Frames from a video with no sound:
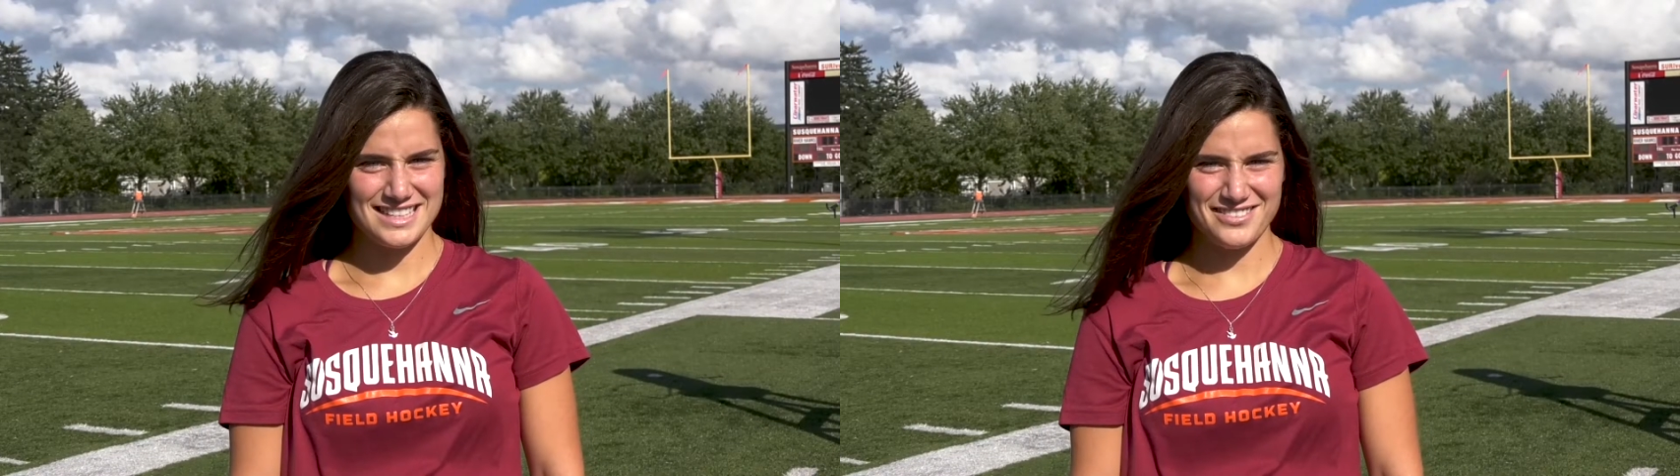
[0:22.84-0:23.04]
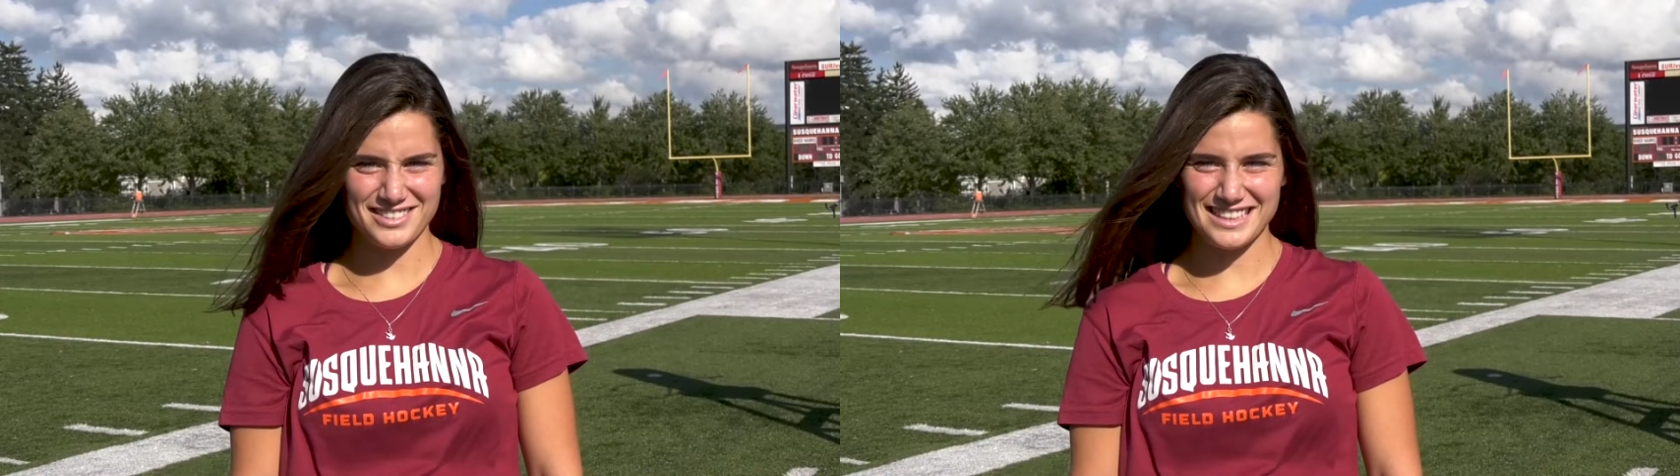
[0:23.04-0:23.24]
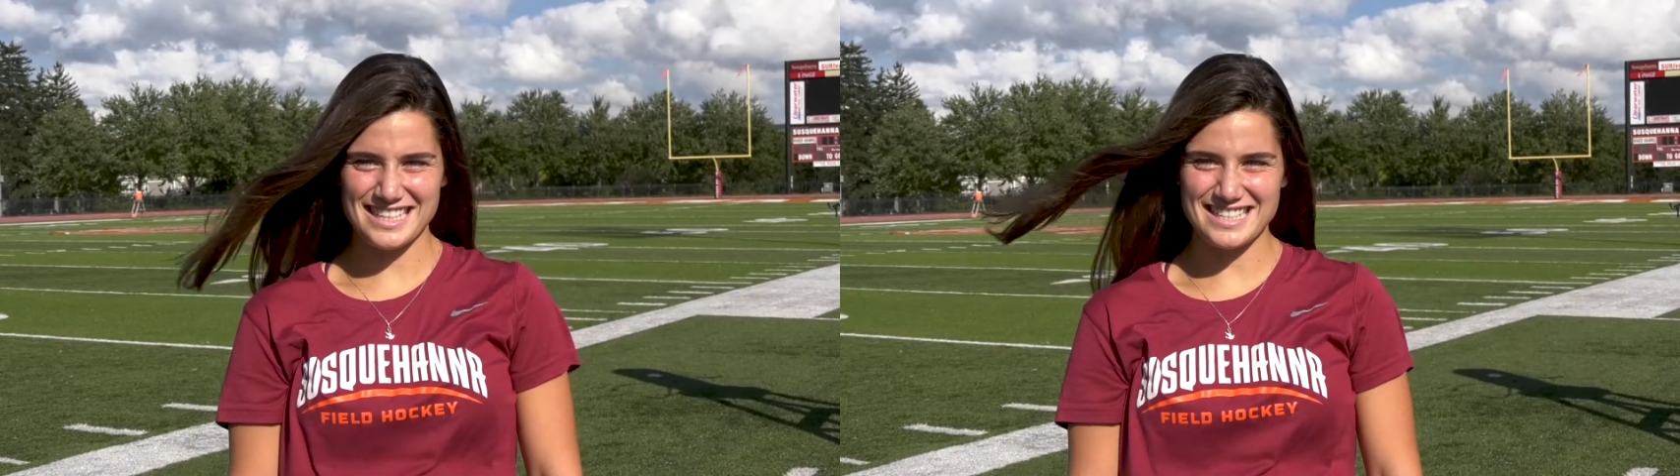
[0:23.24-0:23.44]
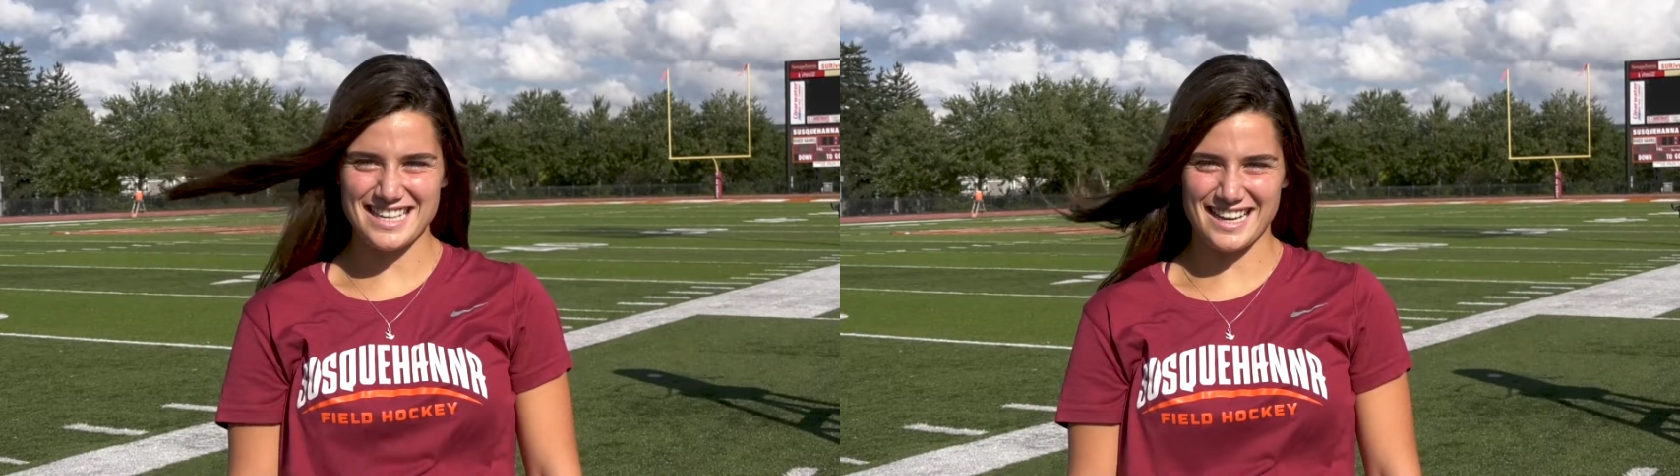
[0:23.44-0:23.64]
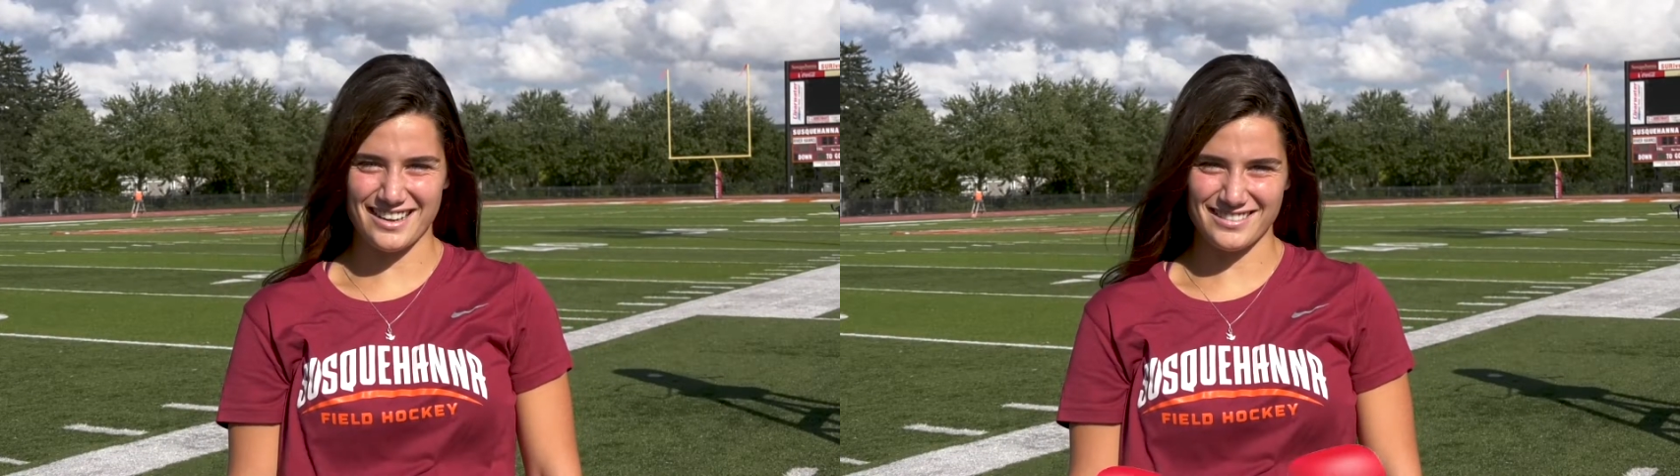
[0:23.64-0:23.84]
Definitely
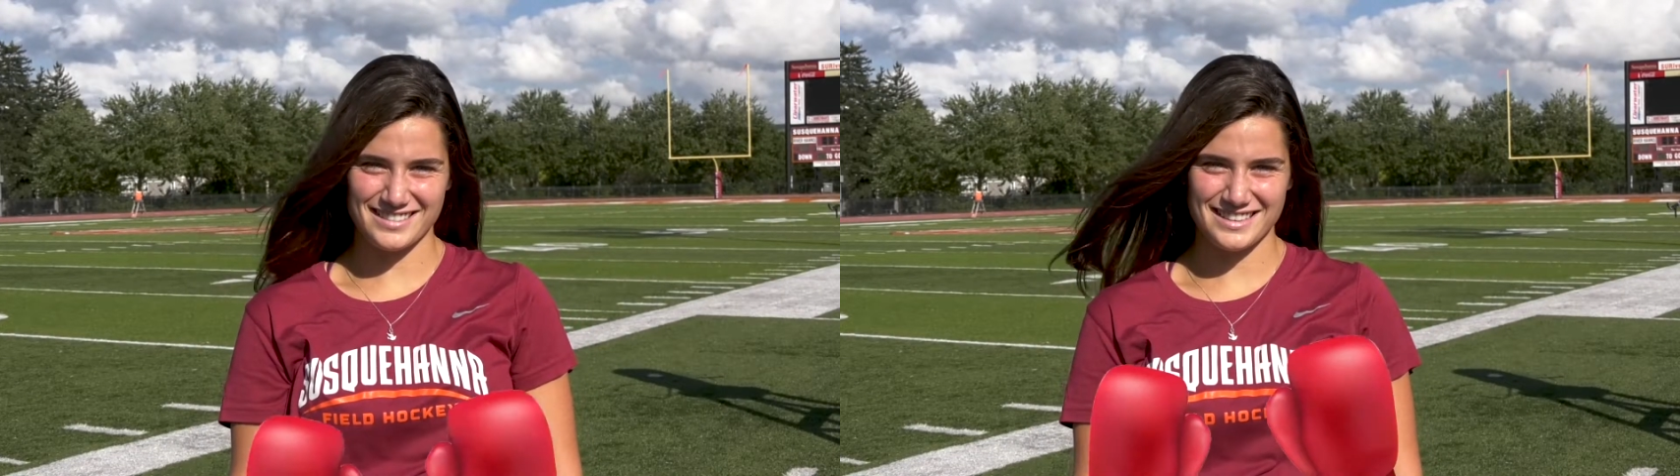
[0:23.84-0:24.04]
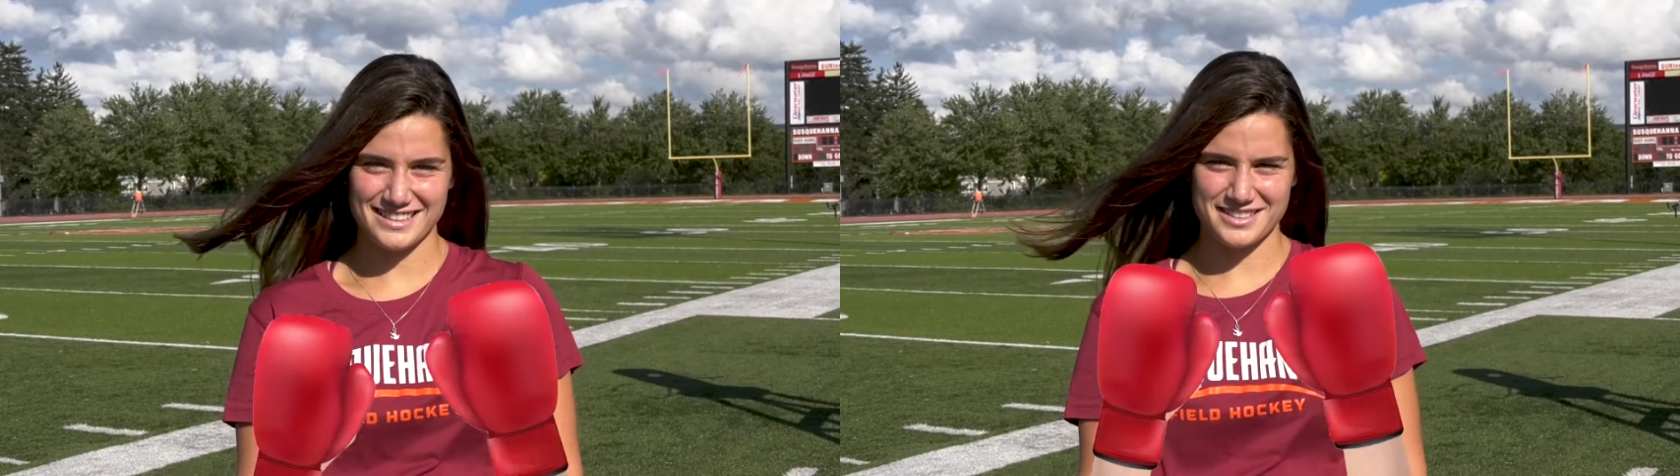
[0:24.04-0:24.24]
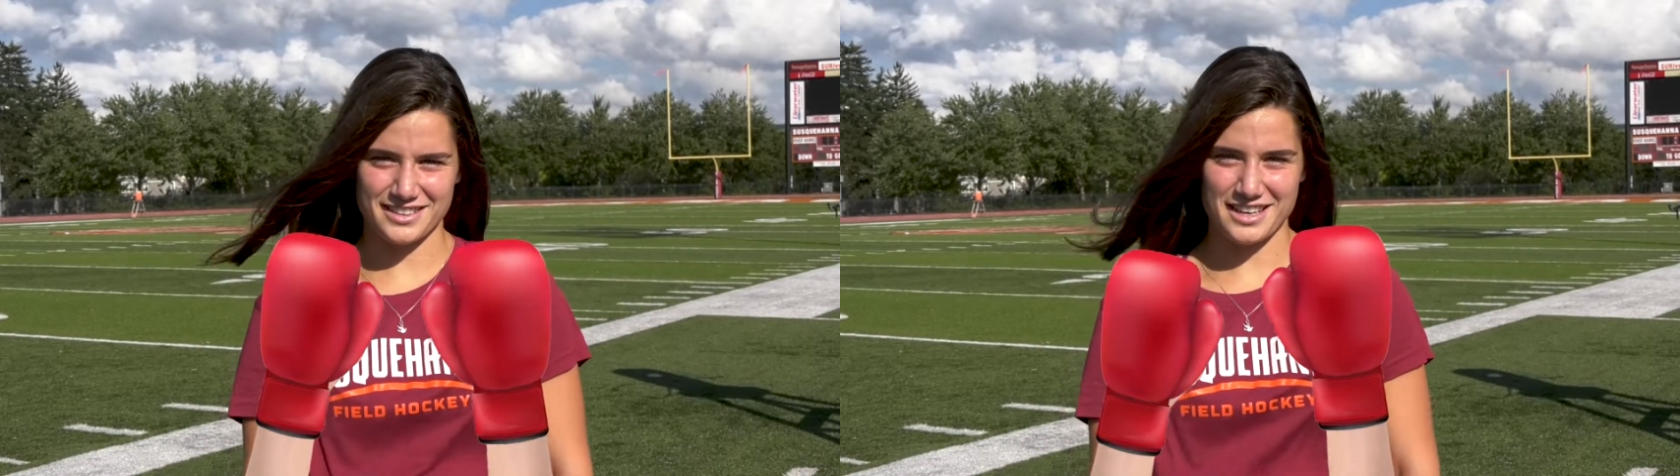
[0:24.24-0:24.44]
E-Town. There's a